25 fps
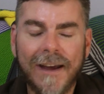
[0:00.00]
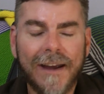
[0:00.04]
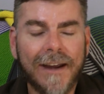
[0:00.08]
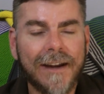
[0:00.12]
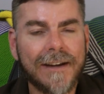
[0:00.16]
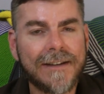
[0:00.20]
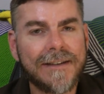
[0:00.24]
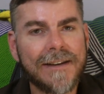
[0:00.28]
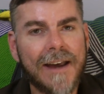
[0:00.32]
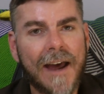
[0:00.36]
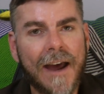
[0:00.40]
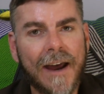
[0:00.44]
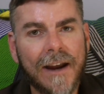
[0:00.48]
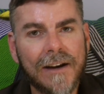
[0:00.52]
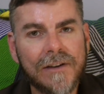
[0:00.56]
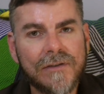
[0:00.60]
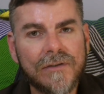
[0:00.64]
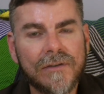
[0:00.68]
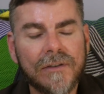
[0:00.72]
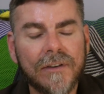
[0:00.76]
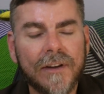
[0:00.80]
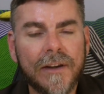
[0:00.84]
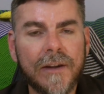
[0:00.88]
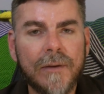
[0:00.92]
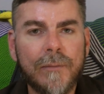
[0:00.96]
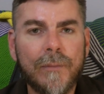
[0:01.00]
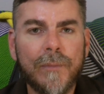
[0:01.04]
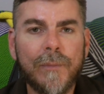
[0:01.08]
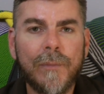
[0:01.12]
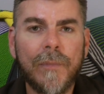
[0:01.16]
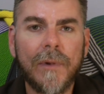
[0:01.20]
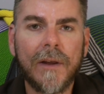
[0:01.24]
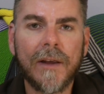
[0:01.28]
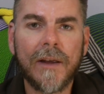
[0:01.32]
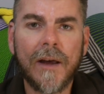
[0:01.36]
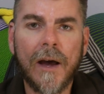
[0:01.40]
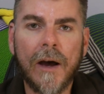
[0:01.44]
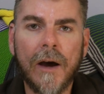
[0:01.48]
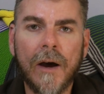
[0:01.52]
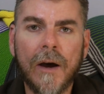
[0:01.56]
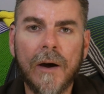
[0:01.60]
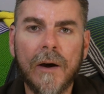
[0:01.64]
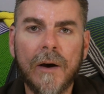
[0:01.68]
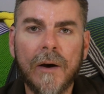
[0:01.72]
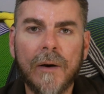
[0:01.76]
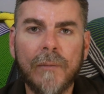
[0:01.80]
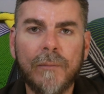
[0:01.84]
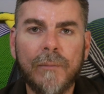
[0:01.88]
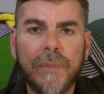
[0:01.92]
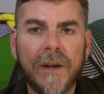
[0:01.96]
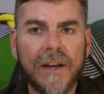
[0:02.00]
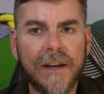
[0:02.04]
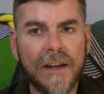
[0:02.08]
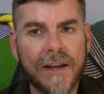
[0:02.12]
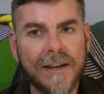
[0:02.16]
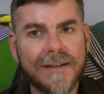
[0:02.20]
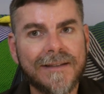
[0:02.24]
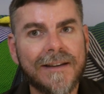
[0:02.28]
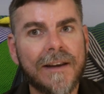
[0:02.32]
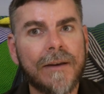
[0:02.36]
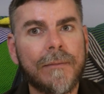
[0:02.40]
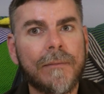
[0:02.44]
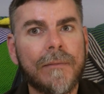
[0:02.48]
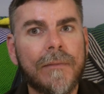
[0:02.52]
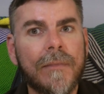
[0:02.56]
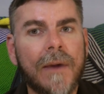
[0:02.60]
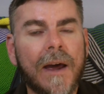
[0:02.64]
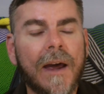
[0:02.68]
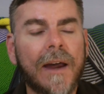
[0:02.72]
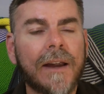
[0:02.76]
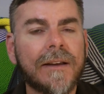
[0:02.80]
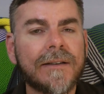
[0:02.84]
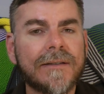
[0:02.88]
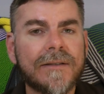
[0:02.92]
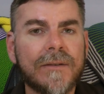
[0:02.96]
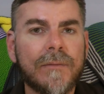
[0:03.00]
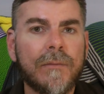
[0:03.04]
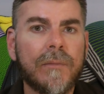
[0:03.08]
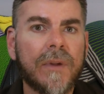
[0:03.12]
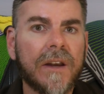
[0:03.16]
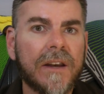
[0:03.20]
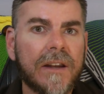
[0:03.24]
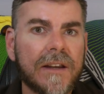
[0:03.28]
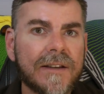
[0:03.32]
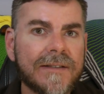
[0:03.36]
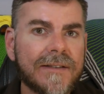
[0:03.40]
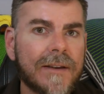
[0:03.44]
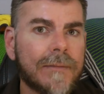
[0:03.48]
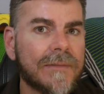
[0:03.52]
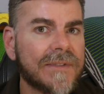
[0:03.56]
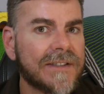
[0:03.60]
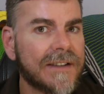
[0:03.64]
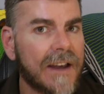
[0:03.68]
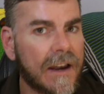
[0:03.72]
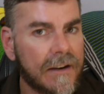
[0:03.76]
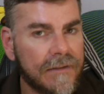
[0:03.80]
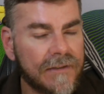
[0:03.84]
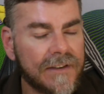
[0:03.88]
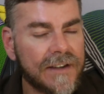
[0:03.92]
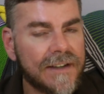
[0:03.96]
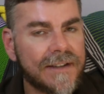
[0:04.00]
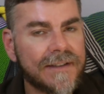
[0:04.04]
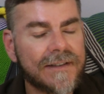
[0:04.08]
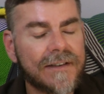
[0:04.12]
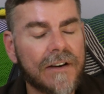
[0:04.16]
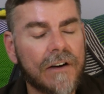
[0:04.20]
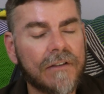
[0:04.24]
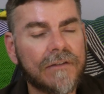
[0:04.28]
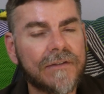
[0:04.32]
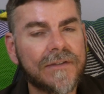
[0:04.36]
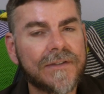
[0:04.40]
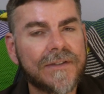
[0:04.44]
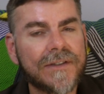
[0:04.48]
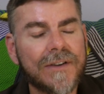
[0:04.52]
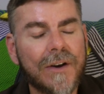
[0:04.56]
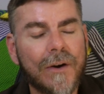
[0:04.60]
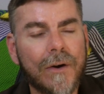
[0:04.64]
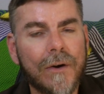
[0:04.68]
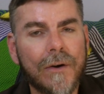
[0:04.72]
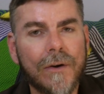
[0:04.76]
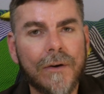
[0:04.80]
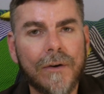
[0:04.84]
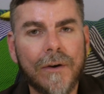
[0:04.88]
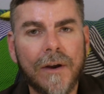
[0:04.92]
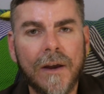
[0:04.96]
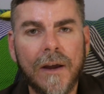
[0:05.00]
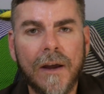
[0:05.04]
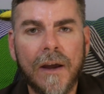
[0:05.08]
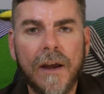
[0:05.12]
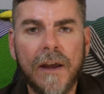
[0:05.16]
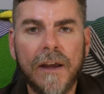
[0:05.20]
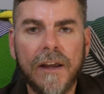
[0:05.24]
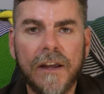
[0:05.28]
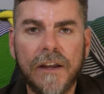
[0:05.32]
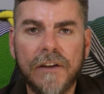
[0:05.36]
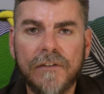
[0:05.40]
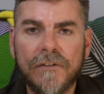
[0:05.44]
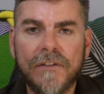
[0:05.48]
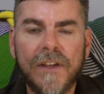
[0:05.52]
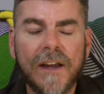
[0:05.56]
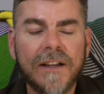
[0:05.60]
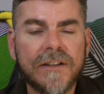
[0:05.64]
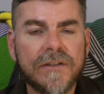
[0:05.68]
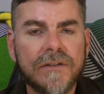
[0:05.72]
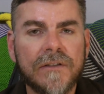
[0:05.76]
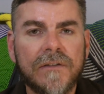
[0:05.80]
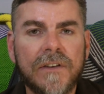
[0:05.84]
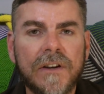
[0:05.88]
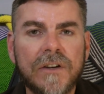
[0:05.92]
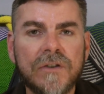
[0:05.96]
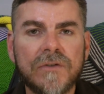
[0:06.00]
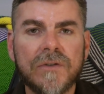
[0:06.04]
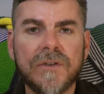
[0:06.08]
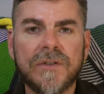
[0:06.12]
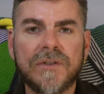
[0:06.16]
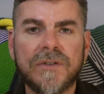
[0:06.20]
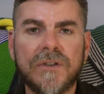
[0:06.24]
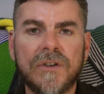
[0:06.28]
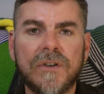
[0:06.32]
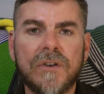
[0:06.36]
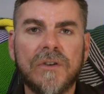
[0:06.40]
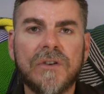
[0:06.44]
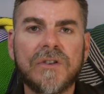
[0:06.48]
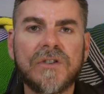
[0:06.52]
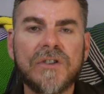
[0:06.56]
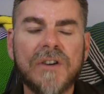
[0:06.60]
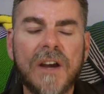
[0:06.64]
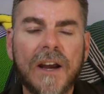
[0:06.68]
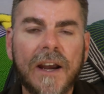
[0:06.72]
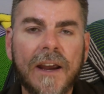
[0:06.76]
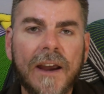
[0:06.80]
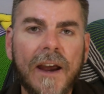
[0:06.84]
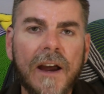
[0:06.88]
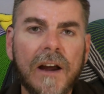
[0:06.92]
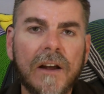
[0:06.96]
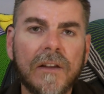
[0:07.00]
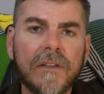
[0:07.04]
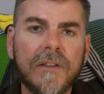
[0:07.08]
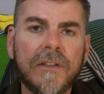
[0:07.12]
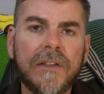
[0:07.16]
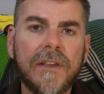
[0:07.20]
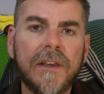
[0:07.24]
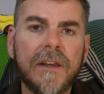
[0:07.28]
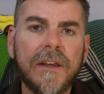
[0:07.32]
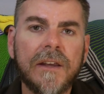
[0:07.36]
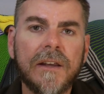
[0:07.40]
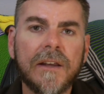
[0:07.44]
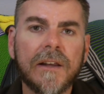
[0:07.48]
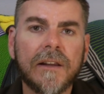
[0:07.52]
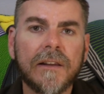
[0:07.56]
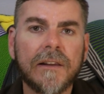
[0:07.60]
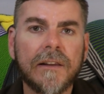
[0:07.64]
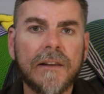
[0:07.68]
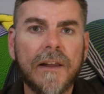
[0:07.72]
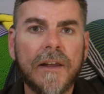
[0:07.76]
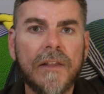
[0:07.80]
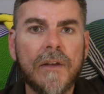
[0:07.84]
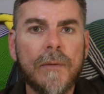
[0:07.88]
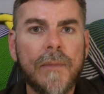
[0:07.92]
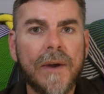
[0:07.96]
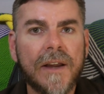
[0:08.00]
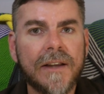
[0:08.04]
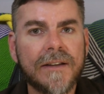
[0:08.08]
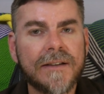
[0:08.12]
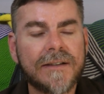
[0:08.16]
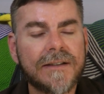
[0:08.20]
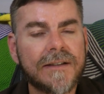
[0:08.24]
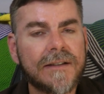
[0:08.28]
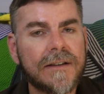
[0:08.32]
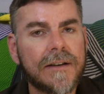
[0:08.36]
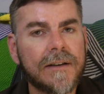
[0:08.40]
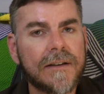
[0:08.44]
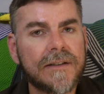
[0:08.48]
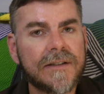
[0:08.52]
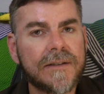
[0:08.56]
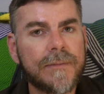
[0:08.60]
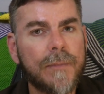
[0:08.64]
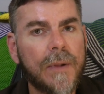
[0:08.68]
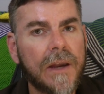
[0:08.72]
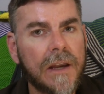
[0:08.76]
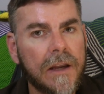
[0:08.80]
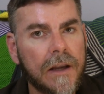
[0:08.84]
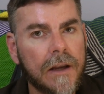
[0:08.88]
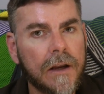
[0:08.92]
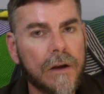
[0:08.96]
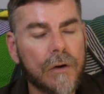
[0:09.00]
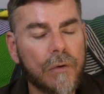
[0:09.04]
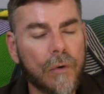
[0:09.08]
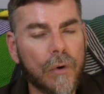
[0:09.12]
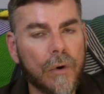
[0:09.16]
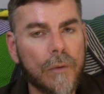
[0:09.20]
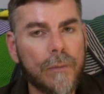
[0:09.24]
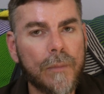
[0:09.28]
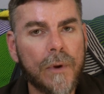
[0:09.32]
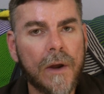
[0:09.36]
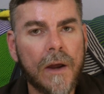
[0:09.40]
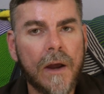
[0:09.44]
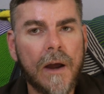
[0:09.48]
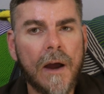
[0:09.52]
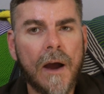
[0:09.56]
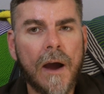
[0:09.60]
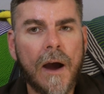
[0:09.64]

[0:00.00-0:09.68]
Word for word: It's actually um, BDSM and some BDSM safety stuff. So if that's of interest to you, check out the Leathermen's speaking group.